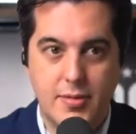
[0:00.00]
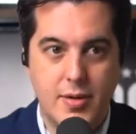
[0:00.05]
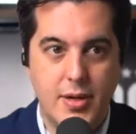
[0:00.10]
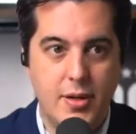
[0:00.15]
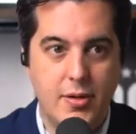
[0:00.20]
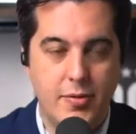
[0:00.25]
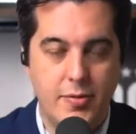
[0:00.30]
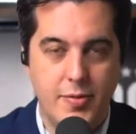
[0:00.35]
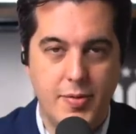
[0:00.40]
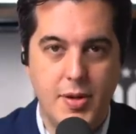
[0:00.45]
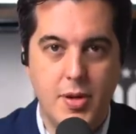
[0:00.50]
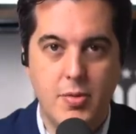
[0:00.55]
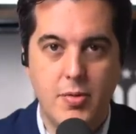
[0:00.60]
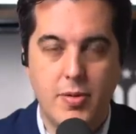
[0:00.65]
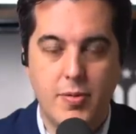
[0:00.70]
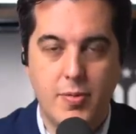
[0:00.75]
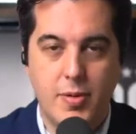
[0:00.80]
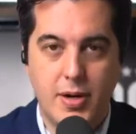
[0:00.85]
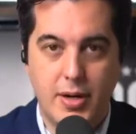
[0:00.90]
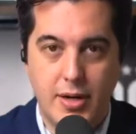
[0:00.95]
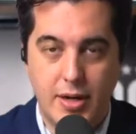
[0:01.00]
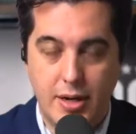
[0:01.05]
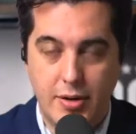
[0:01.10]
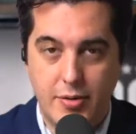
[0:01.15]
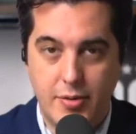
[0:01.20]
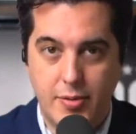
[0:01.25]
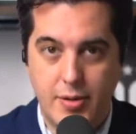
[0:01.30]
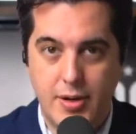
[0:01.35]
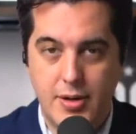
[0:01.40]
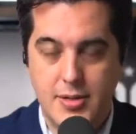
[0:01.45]
you know, view of what a
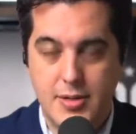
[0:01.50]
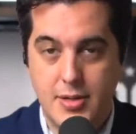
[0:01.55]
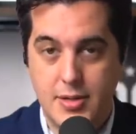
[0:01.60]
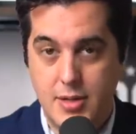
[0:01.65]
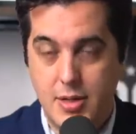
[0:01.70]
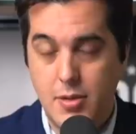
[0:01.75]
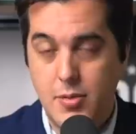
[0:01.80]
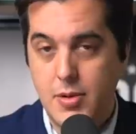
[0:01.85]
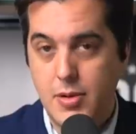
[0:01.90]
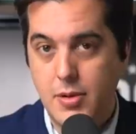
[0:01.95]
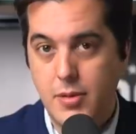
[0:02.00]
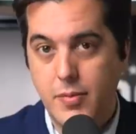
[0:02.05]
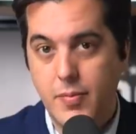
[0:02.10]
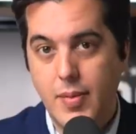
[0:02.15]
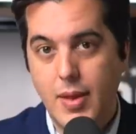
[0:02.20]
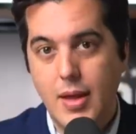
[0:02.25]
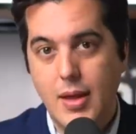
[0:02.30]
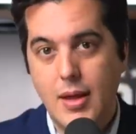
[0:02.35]
country is as you do.